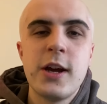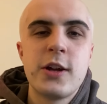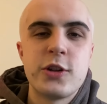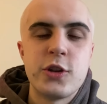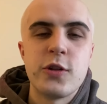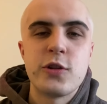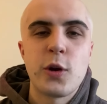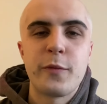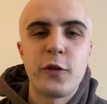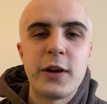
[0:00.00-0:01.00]
to do the
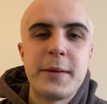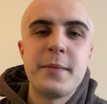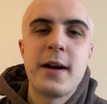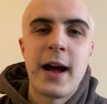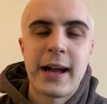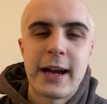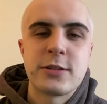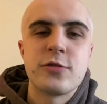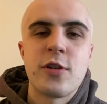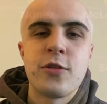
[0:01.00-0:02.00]
job for him at
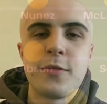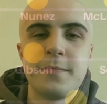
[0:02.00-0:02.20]
Carrow Road.